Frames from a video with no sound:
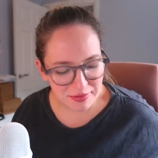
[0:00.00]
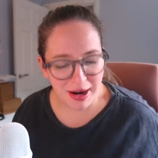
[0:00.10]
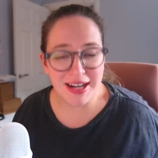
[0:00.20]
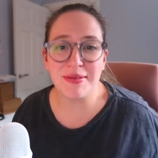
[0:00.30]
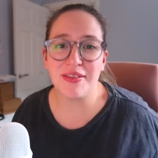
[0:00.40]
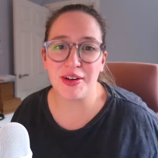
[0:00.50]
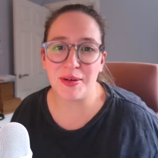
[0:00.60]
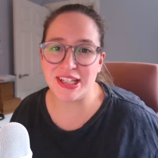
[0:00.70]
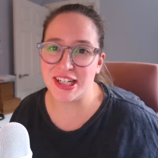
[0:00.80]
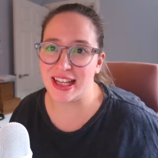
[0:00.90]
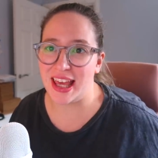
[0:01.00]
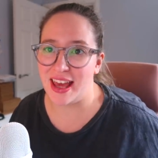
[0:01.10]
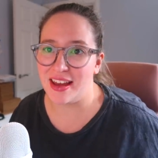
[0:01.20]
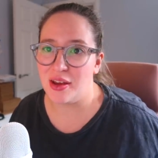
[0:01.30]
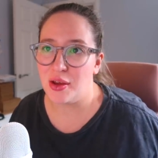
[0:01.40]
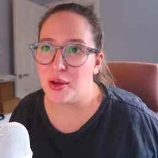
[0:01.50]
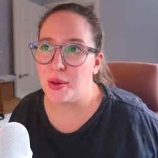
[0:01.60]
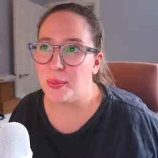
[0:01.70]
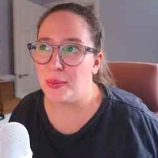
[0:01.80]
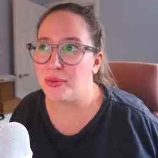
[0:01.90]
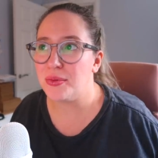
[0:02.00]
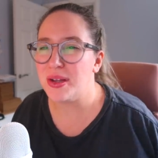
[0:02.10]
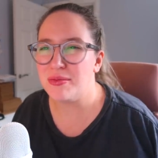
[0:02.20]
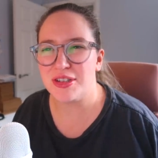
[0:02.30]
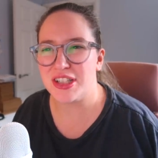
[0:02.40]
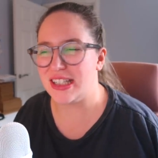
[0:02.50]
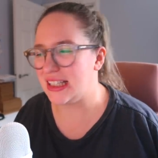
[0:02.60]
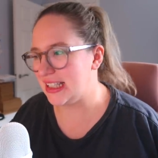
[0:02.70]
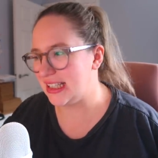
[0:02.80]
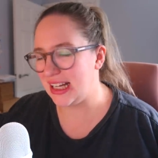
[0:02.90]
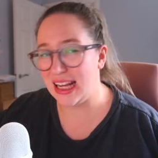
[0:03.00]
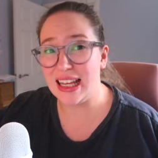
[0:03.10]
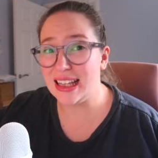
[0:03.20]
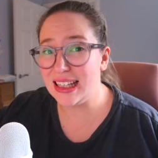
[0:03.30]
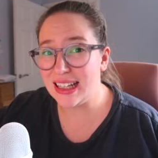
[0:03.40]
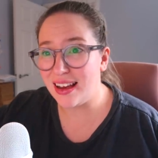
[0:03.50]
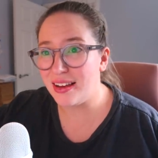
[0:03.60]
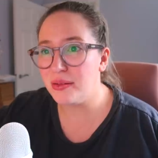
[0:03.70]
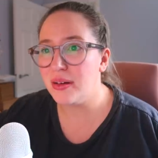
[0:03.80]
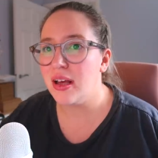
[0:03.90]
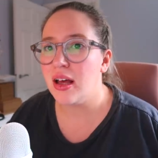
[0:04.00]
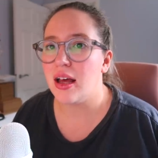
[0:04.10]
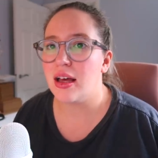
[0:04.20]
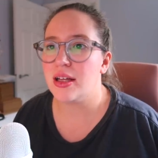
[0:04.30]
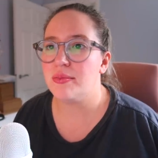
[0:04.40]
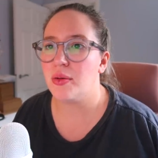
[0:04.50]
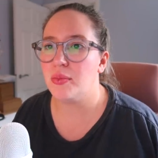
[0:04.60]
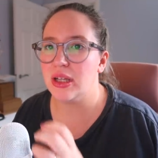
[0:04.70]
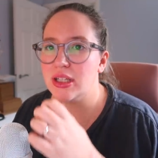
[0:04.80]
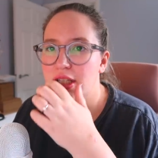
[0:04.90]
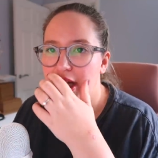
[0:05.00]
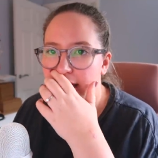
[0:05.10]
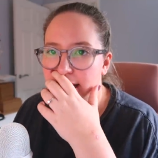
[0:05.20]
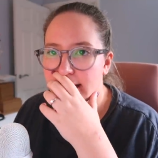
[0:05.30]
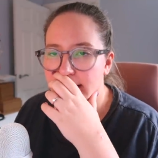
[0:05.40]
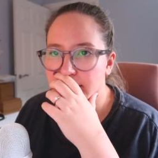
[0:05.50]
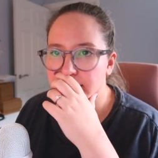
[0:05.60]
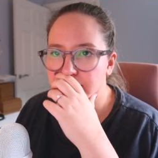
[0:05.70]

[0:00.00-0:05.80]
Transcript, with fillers: it reminded me of a question I get pretty much daily now, um, which is